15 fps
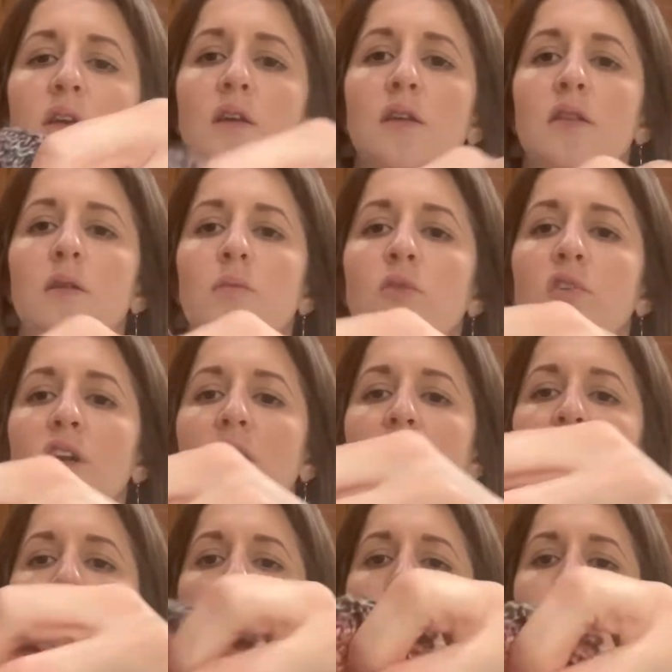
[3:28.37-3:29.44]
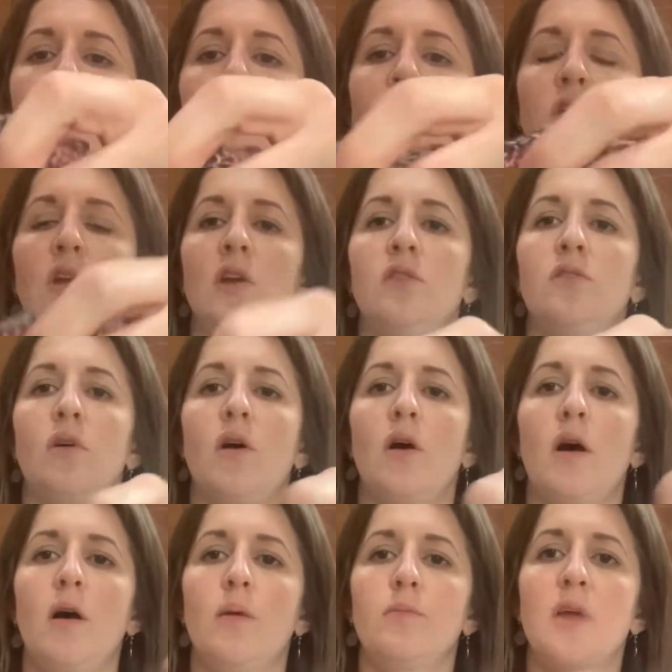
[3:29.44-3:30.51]
the merino singles, so
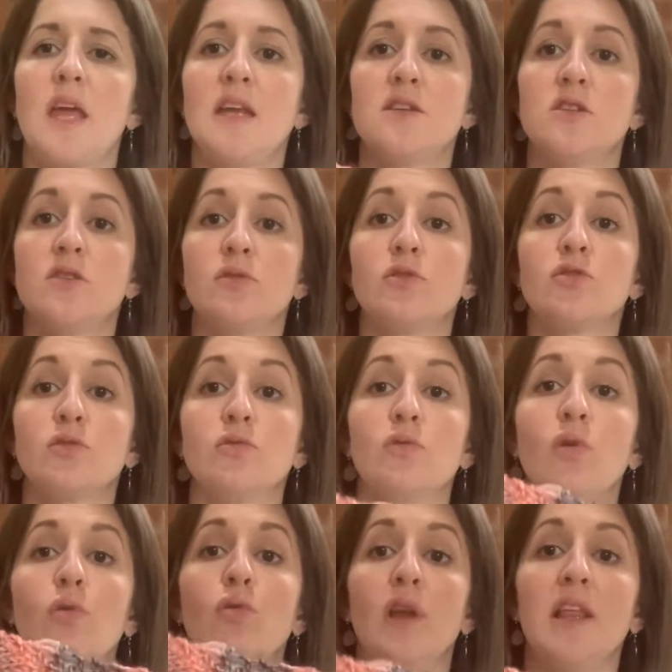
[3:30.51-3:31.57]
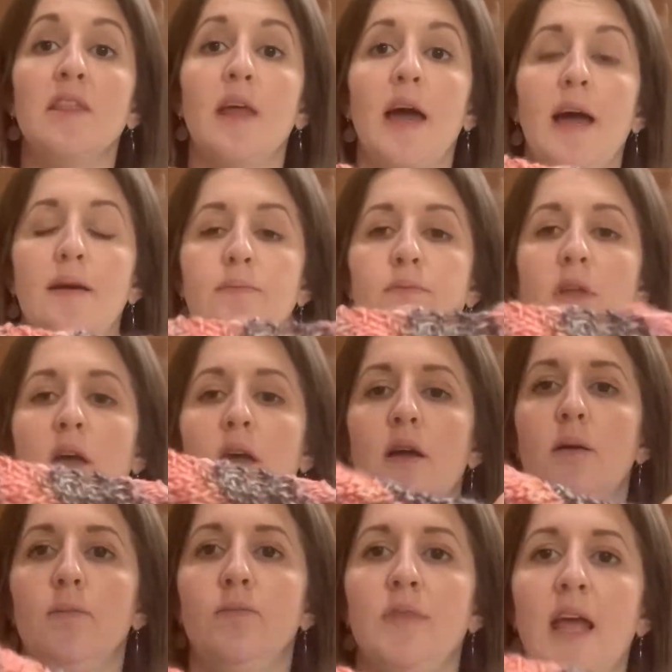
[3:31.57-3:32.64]
I'm keen to do a shawl all in that
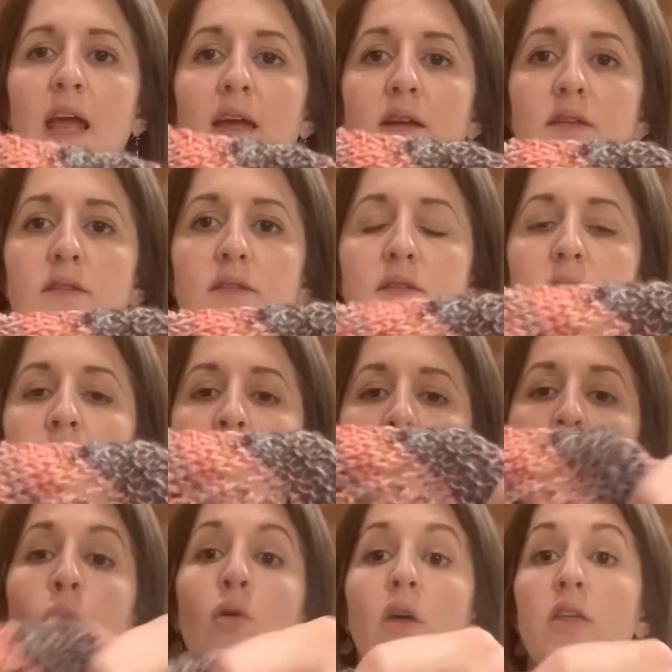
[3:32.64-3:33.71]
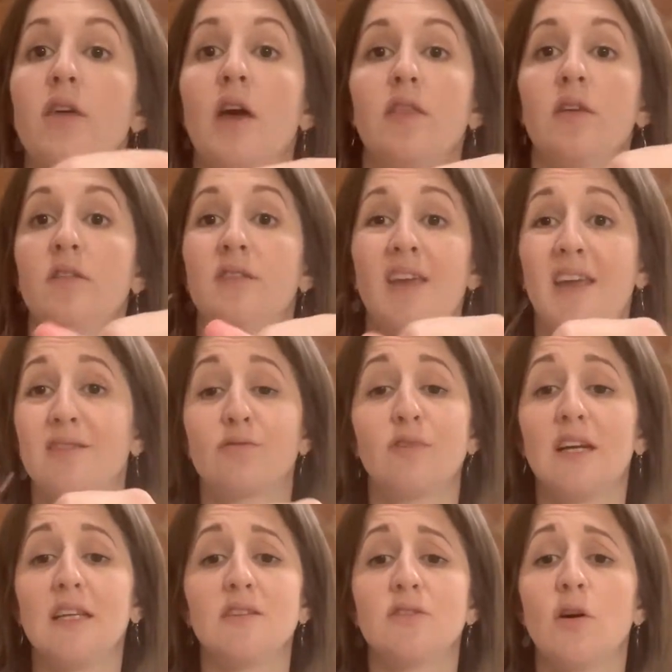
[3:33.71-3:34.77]
next. Although the others is
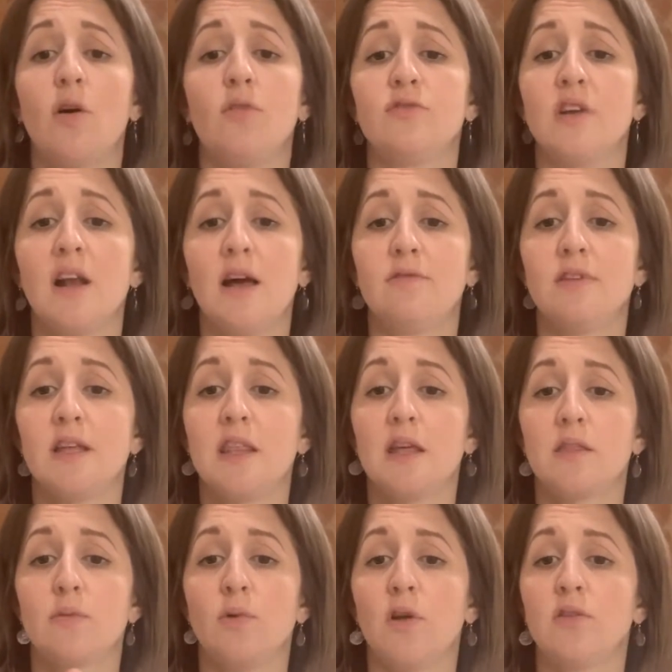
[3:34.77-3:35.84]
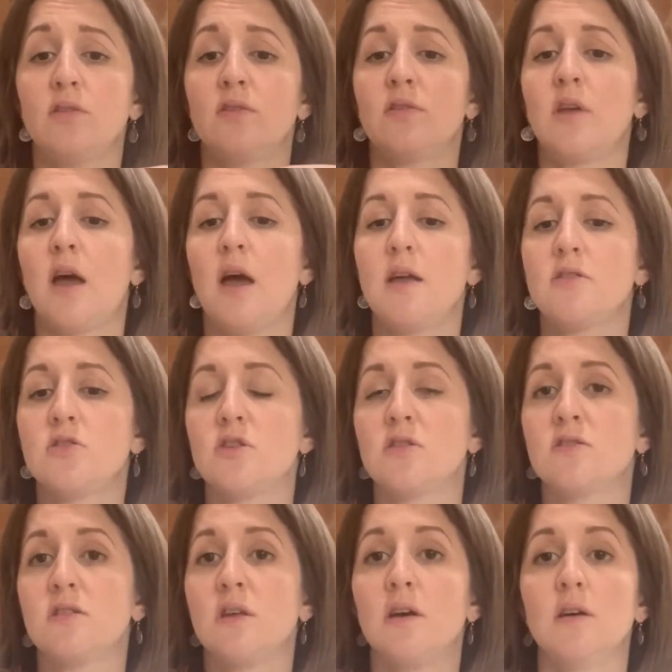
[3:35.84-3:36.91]
really soft and lovely, the other ones, it's
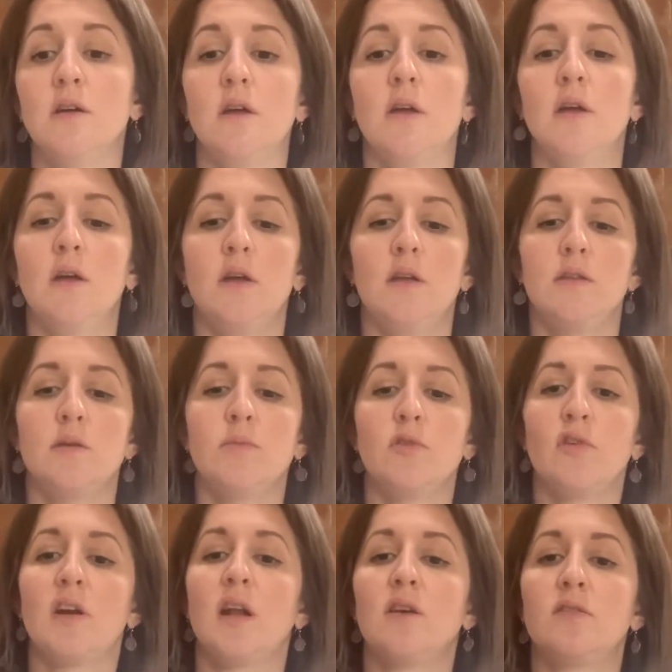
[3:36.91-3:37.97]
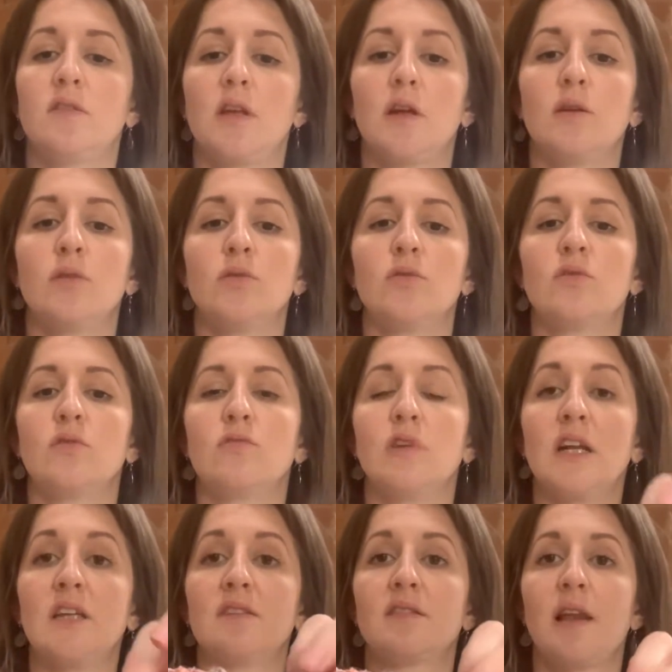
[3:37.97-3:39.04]
just that the merino singles
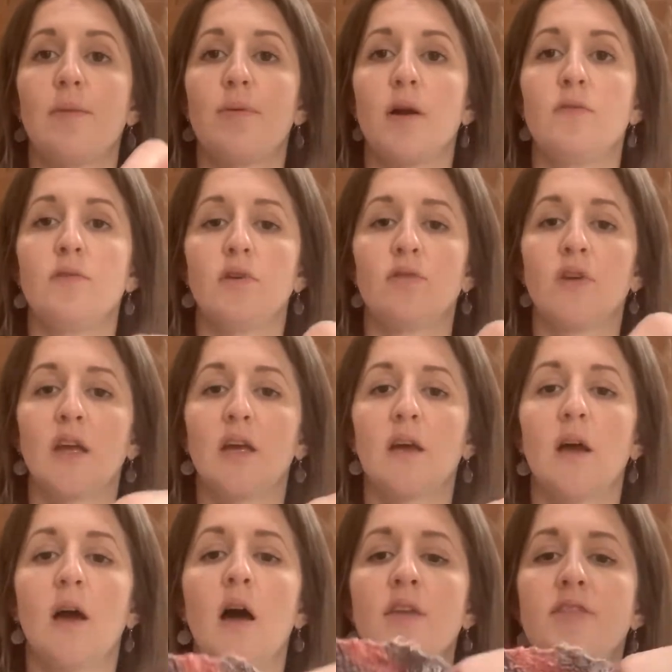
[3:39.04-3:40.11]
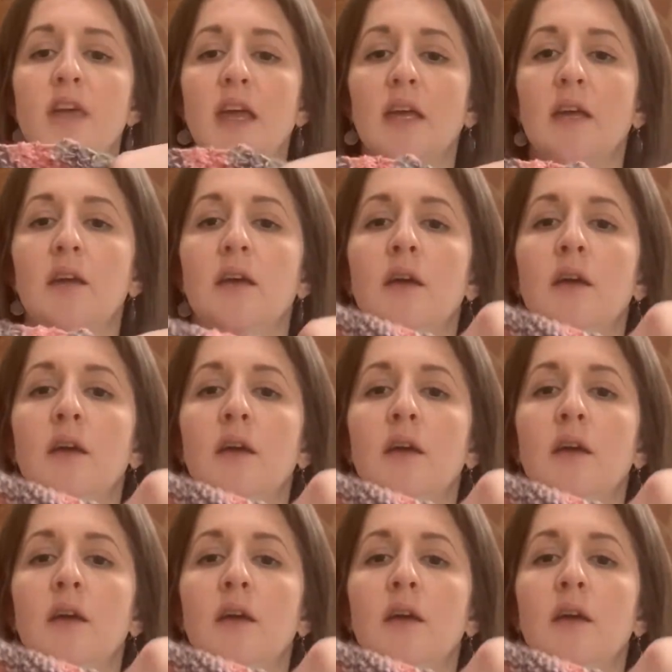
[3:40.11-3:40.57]
really slip over your finger. I think